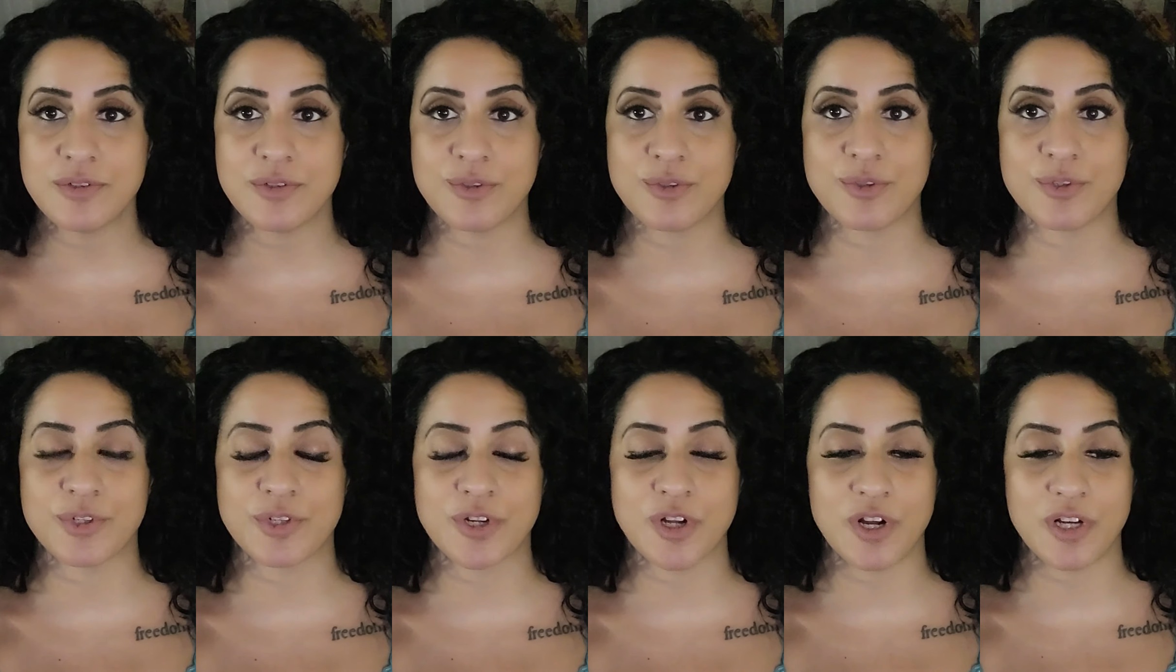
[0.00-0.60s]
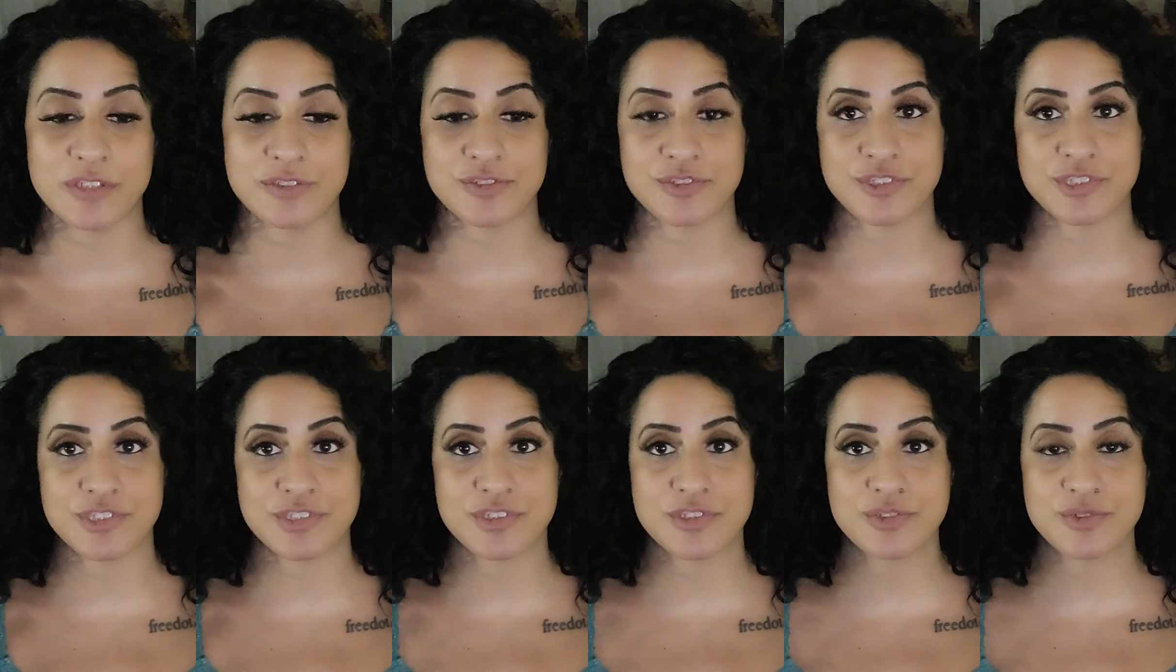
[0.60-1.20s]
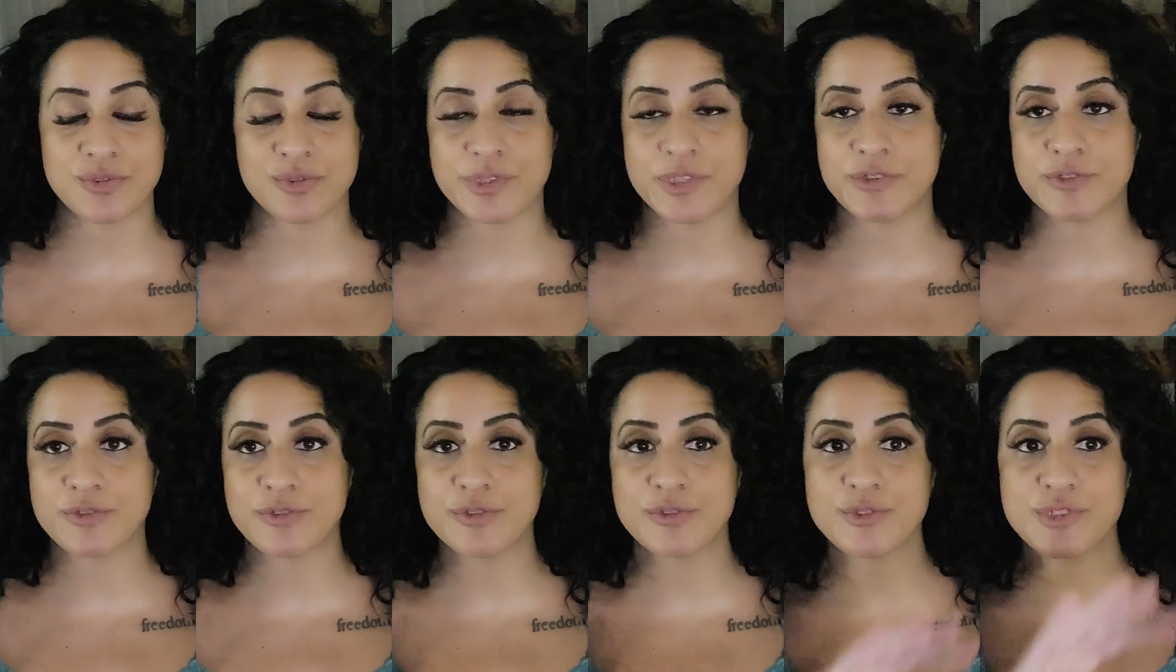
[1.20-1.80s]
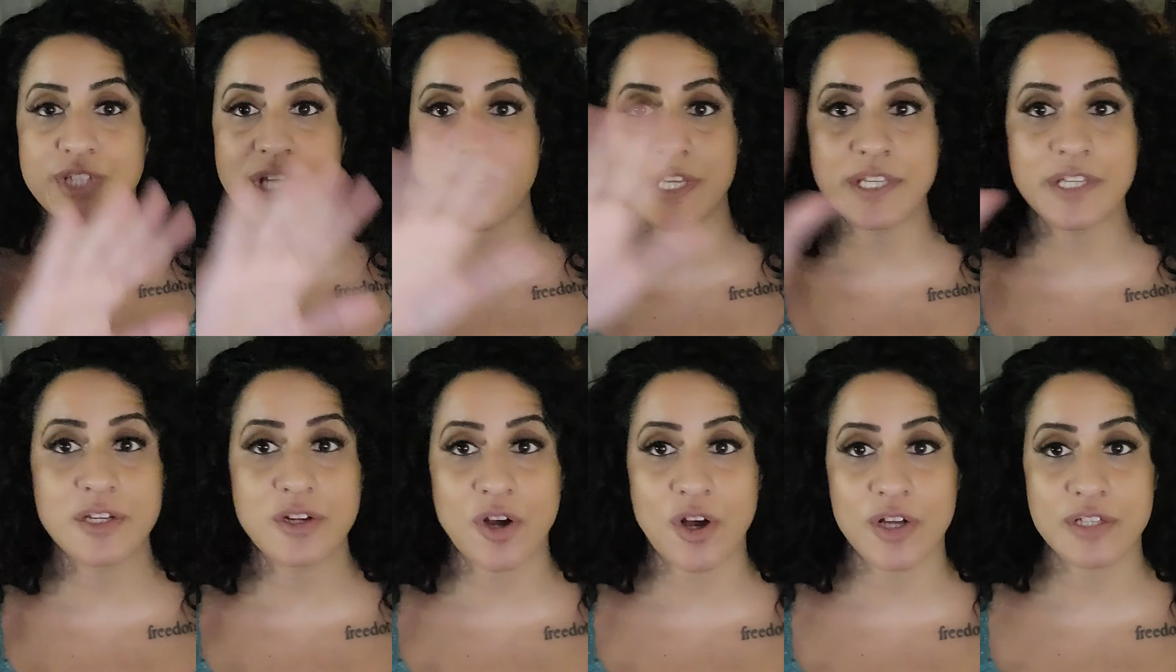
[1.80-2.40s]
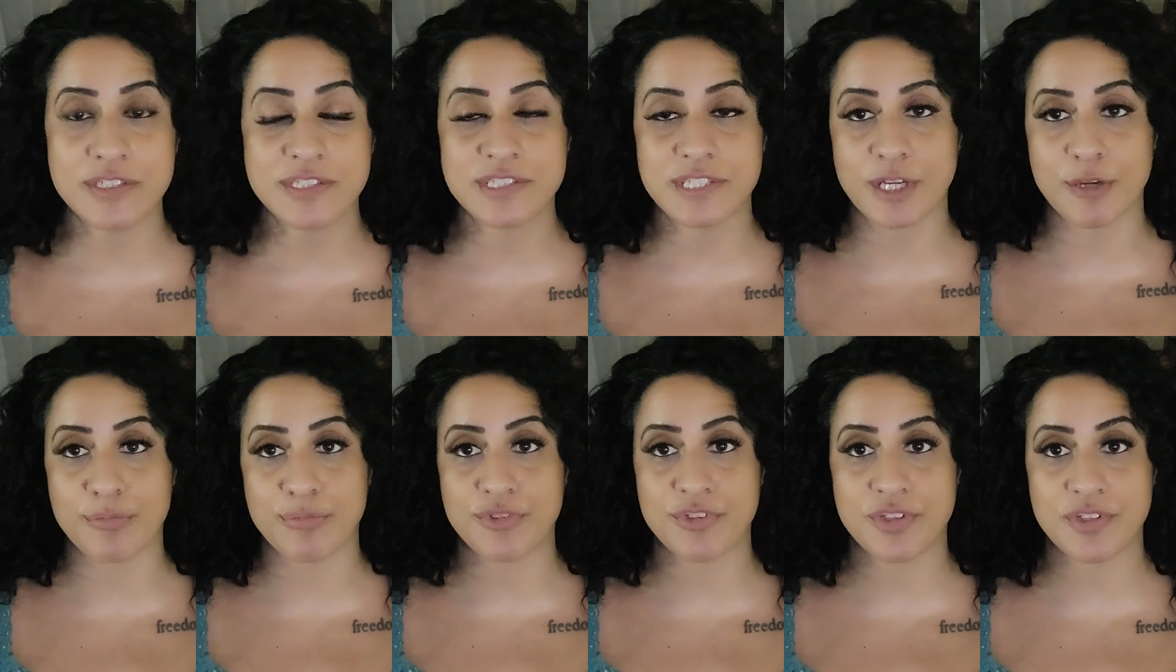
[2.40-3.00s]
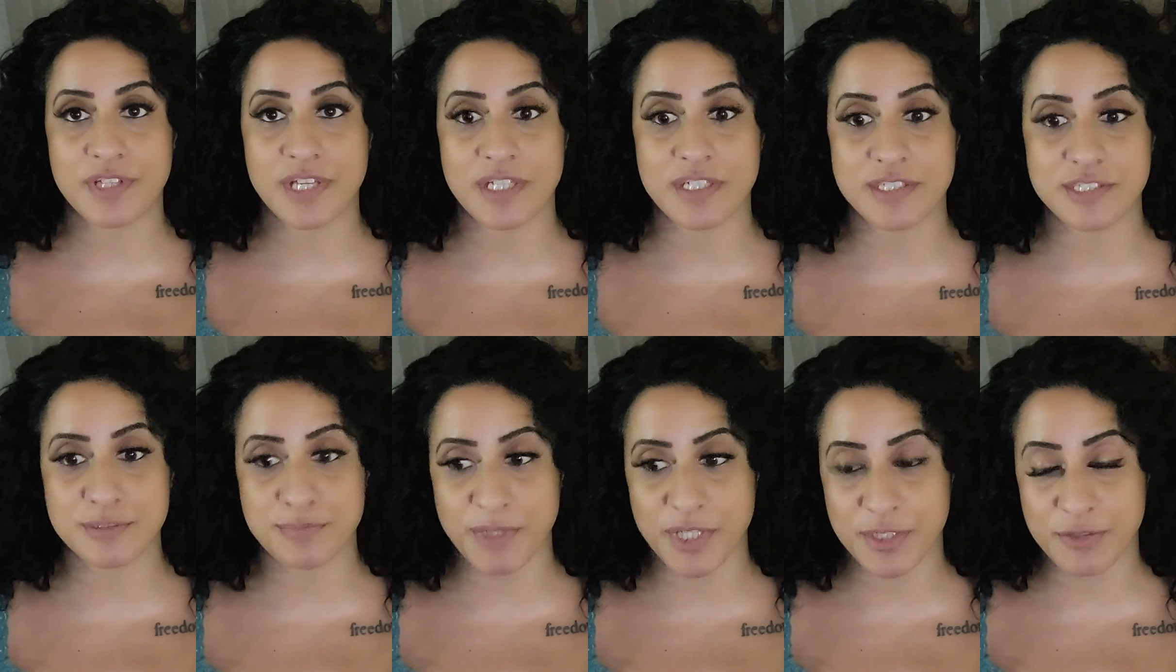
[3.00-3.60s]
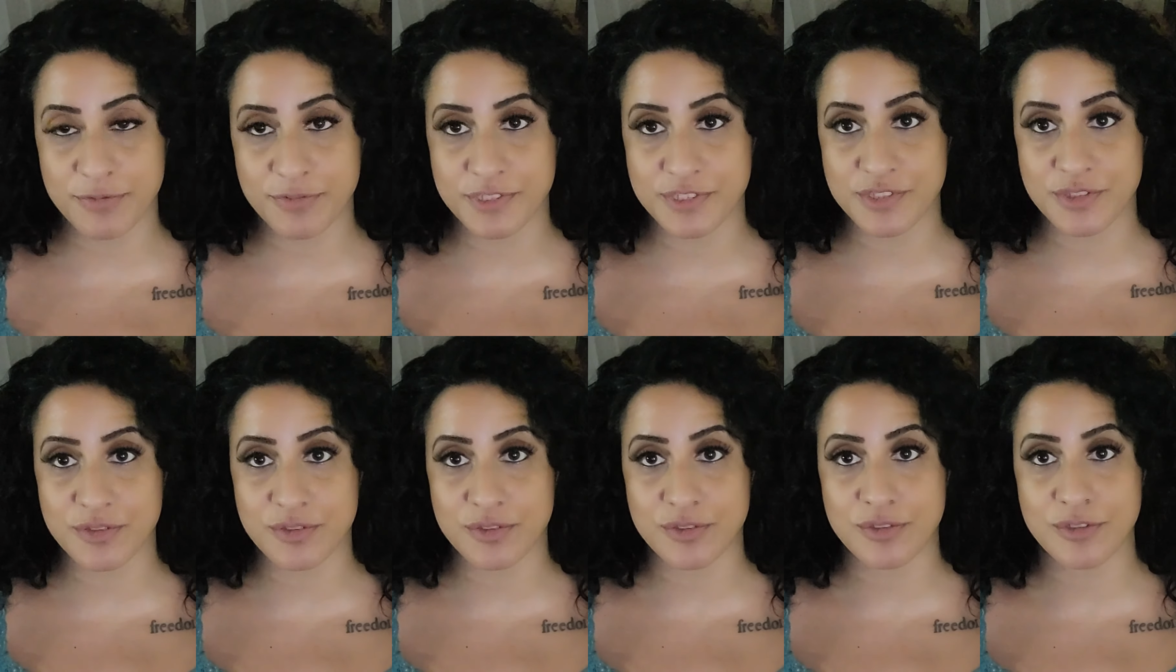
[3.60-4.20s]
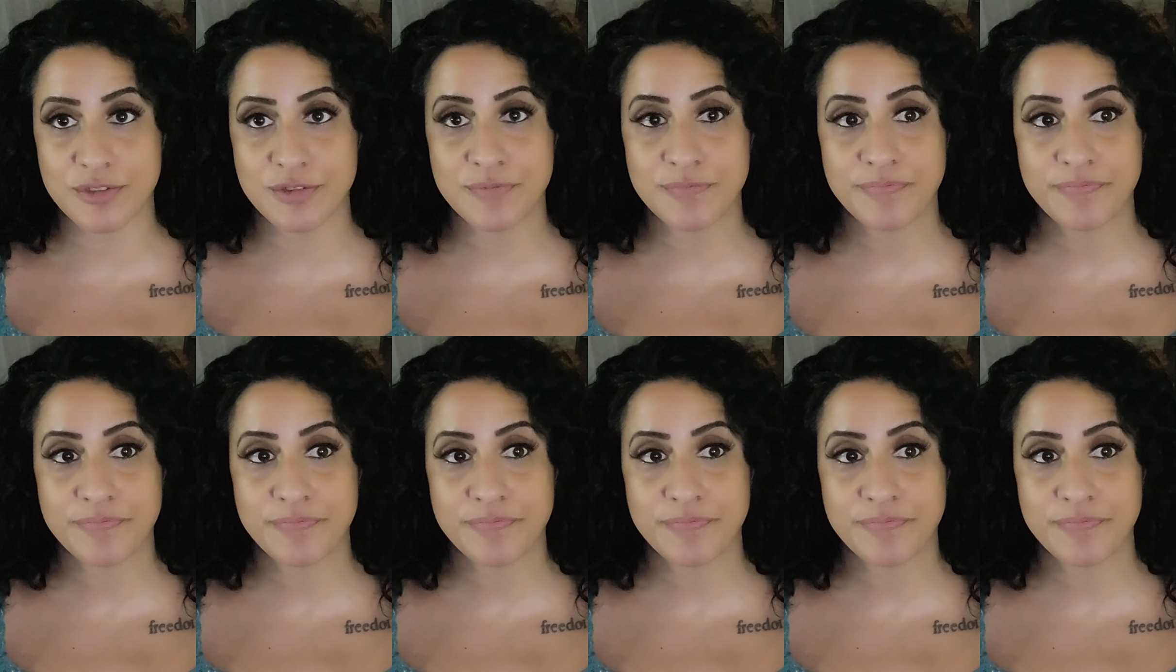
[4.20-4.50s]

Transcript: or consciousness or introduce any concept that is metaphysical,